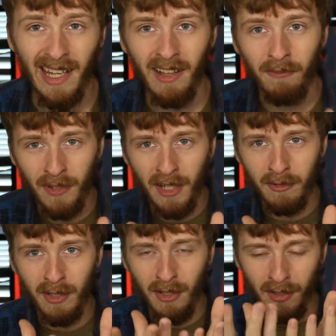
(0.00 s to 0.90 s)
a
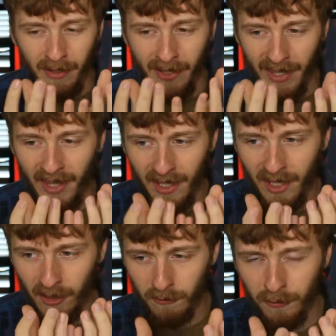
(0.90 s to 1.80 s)
very
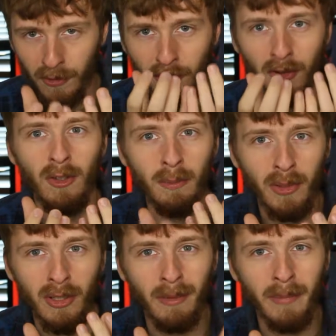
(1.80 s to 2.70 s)
handful,
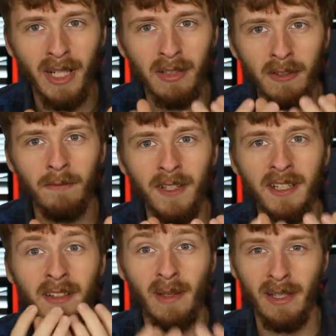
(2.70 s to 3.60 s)
small amount of
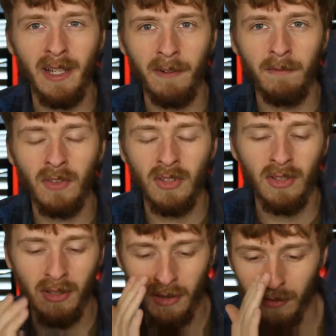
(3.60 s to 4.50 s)
video left,
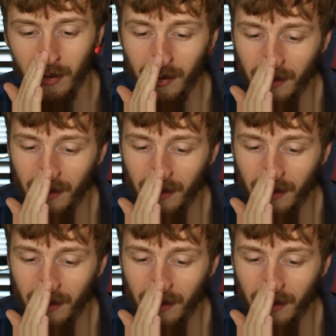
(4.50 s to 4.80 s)
so,